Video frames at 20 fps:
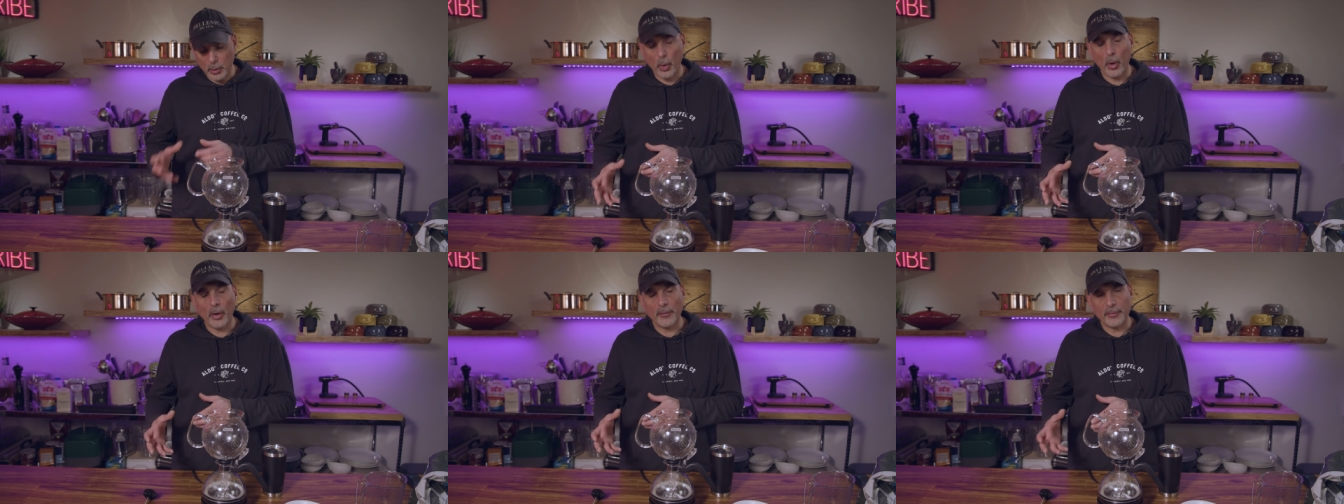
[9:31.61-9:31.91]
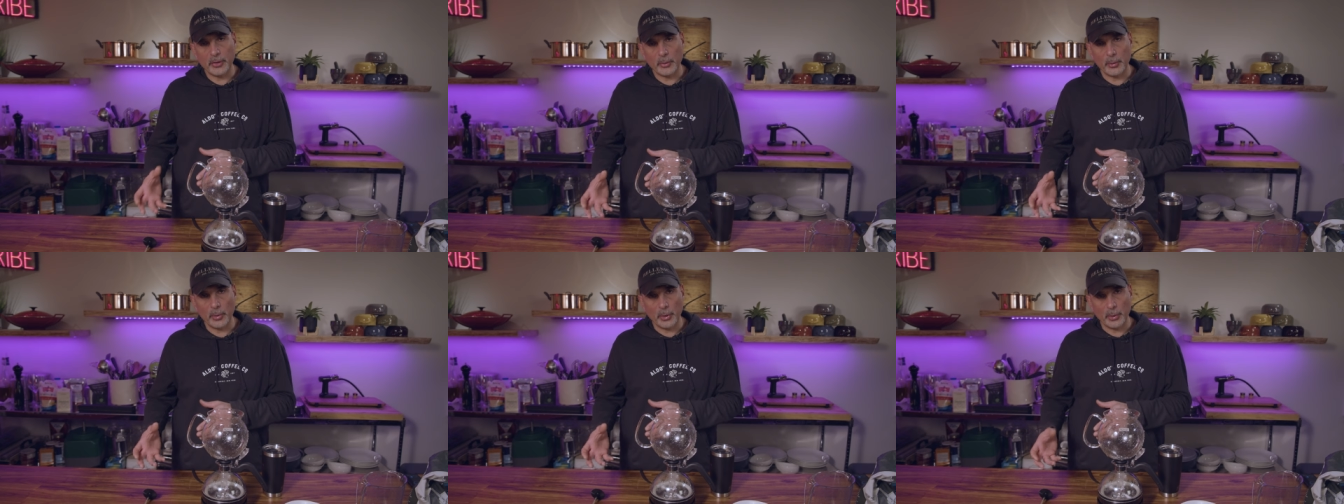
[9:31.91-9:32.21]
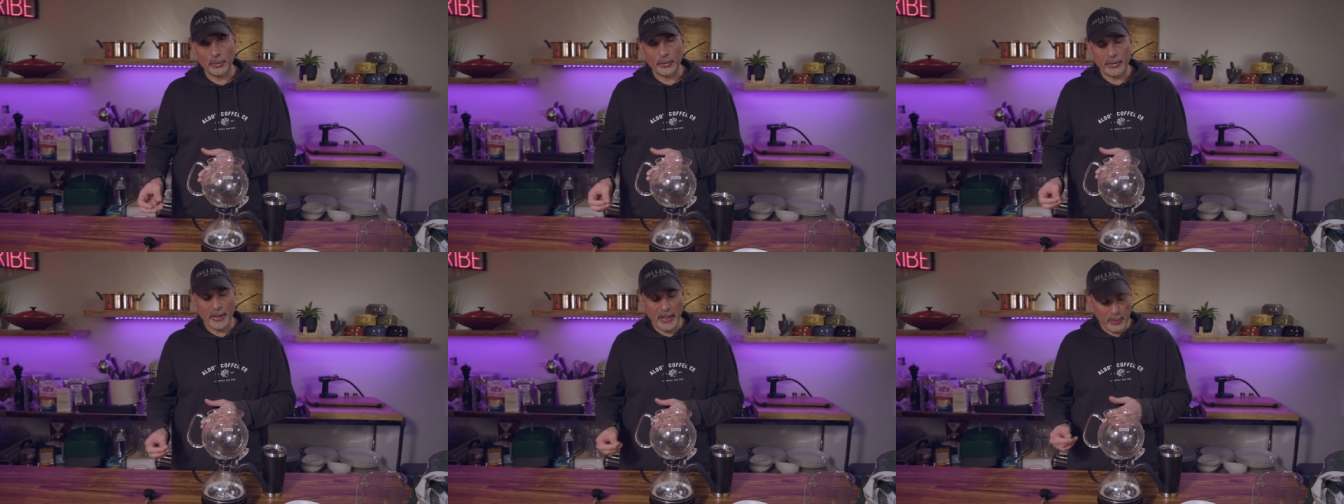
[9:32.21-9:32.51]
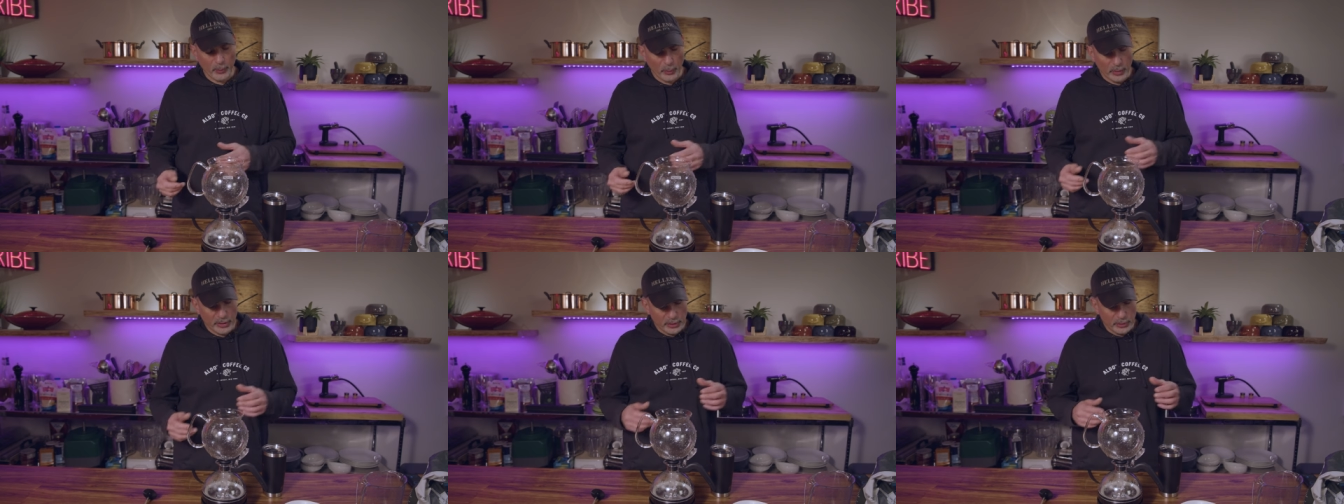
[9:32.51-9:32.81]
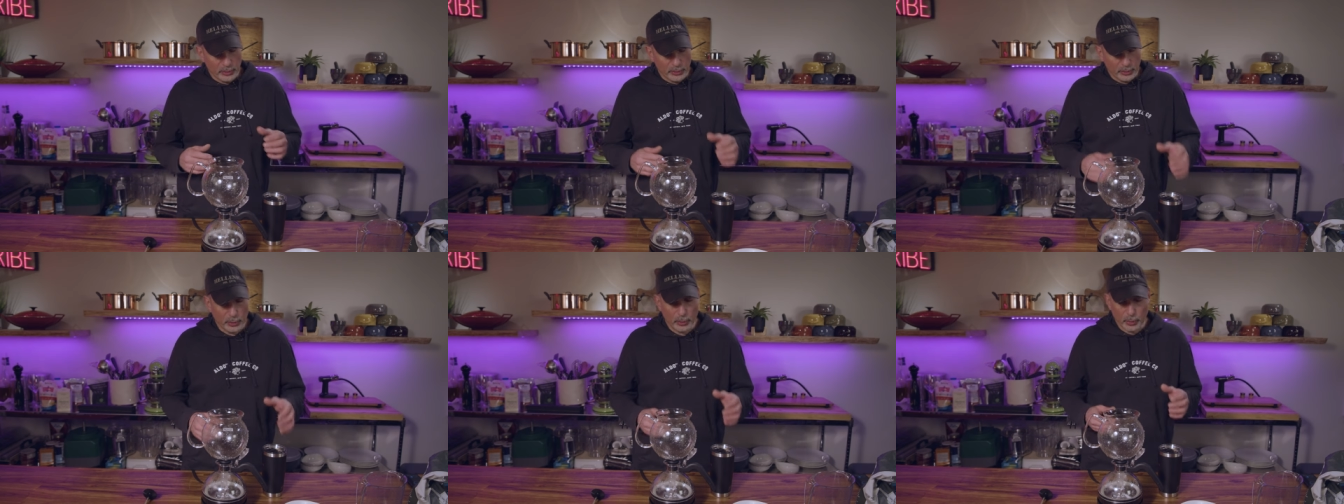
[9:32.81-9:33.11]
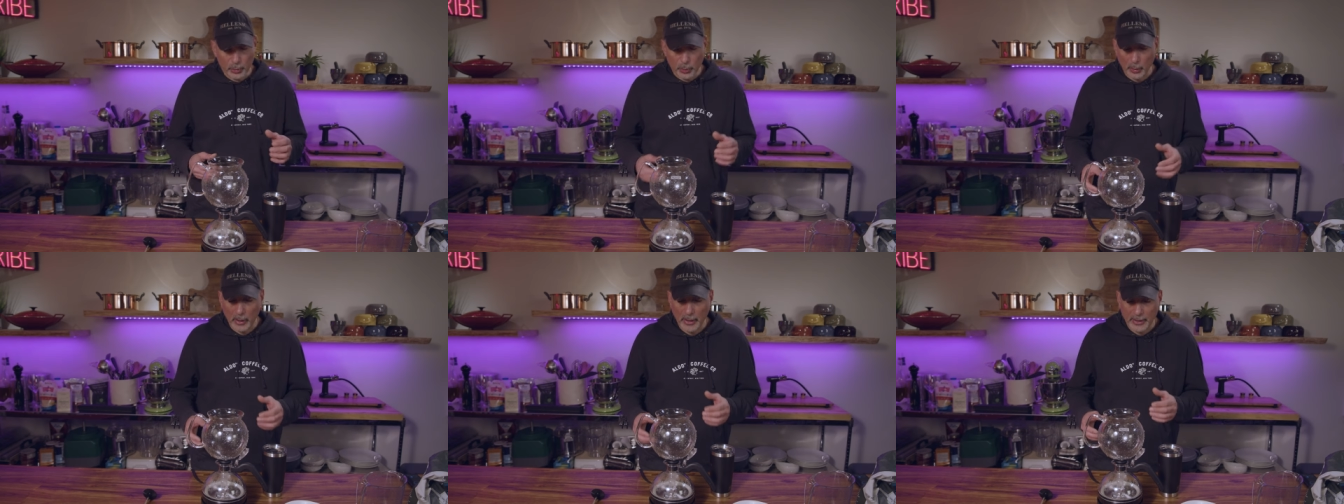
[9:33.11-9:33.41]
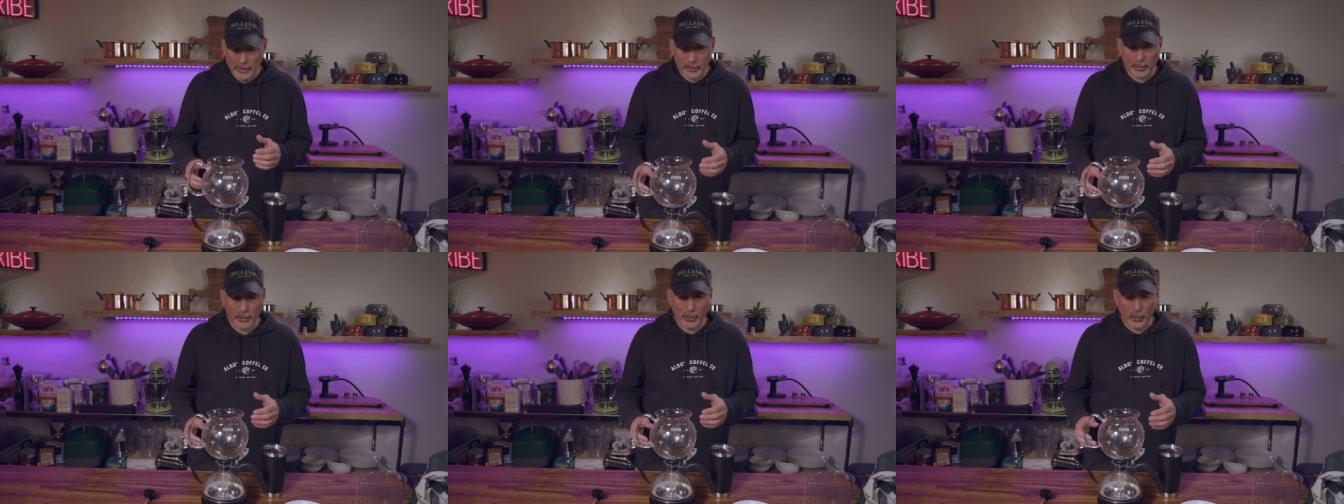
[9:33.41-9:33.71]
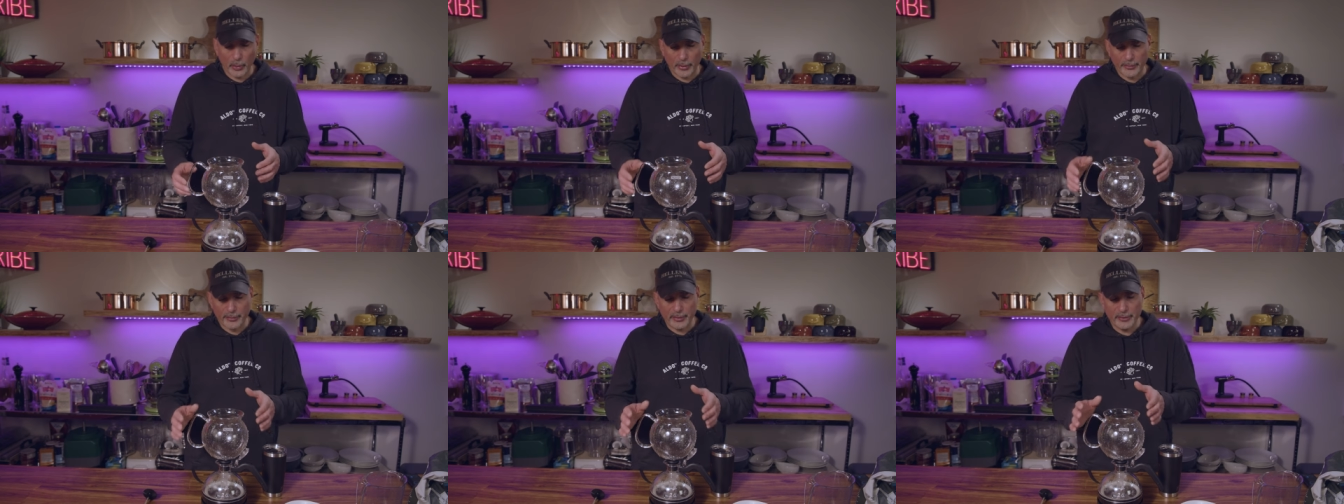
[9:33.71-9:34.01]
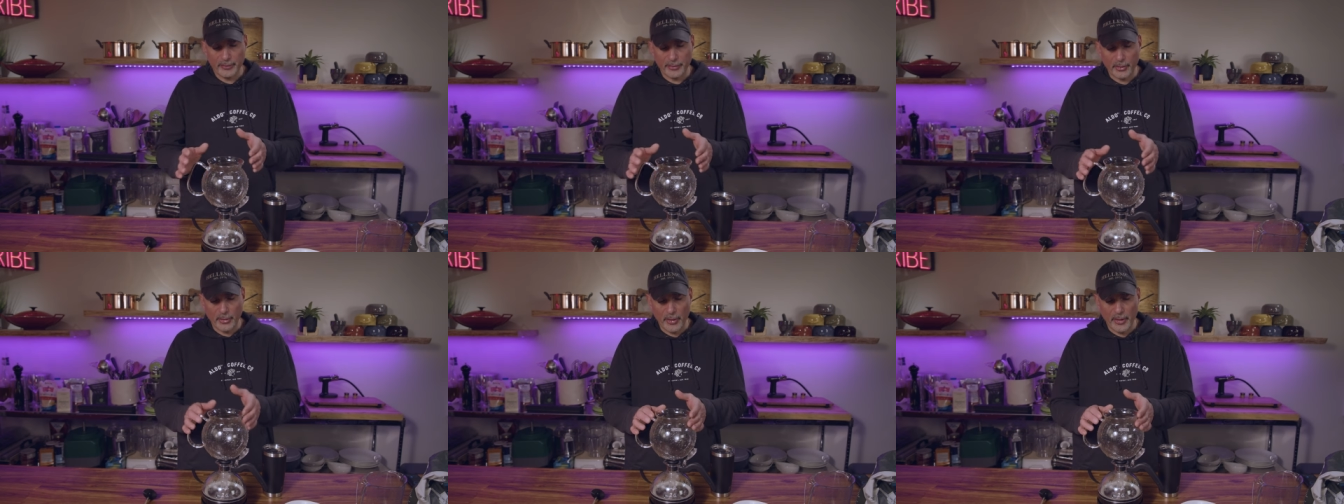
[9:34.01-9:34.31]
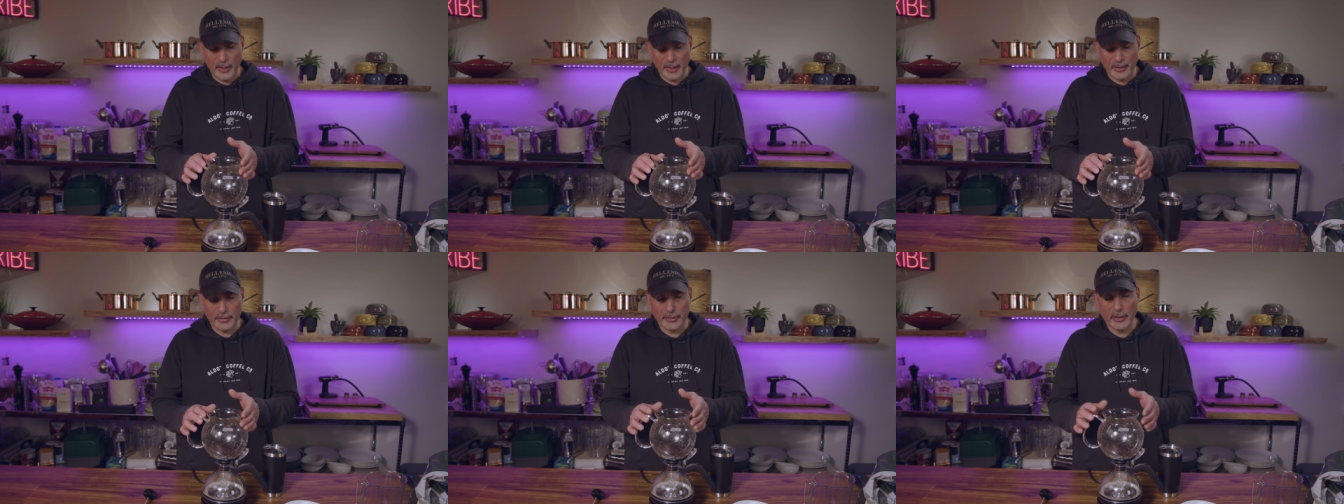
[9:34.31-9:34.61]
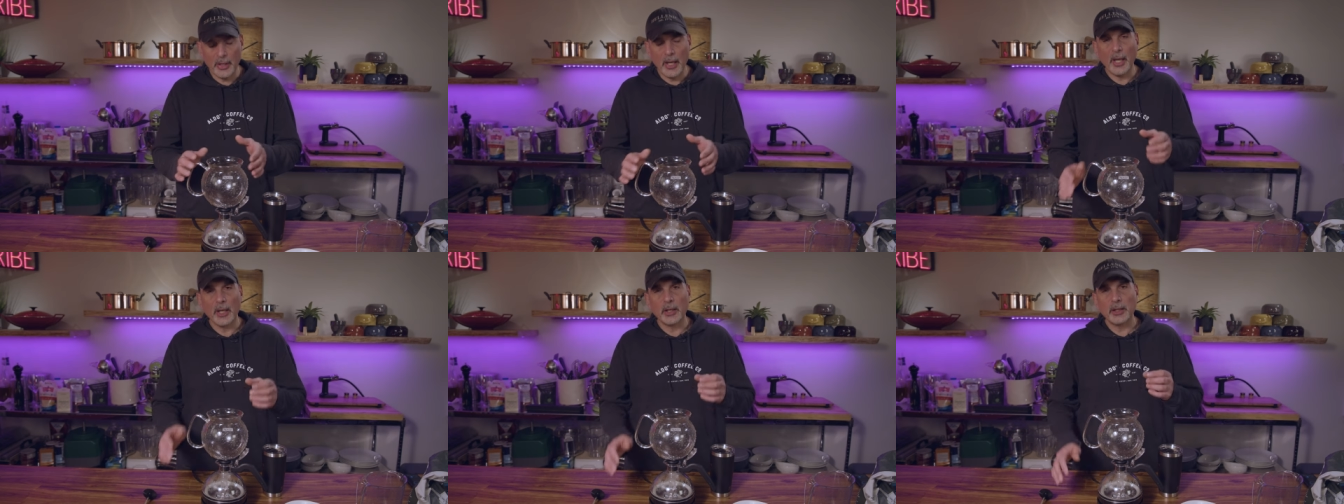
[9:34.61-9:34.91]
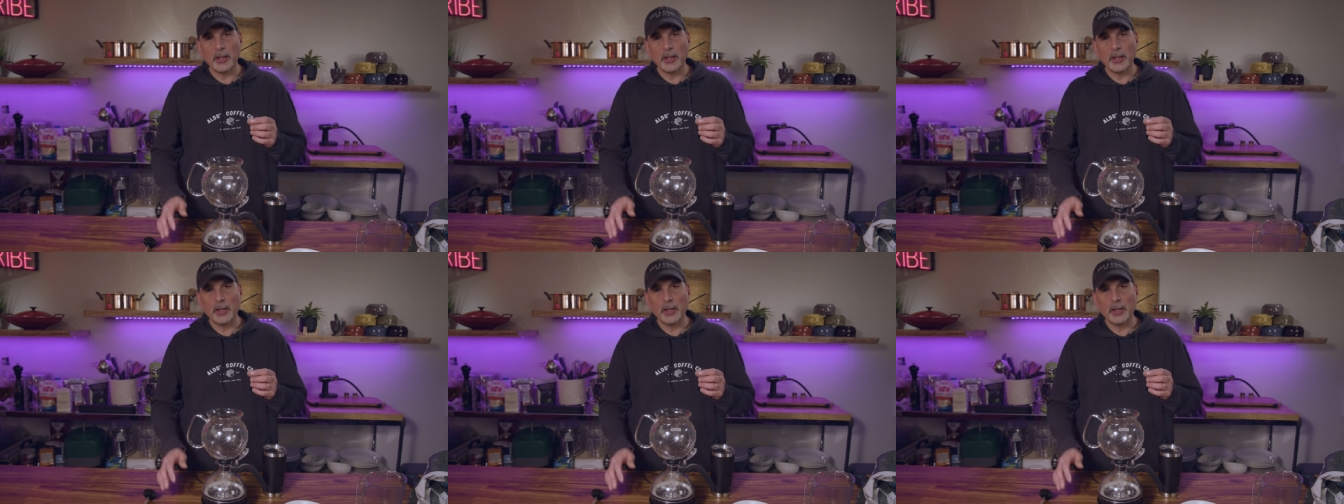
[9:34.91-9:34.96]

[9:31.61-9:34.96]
coffee roast, and when you do grind your coffee for this,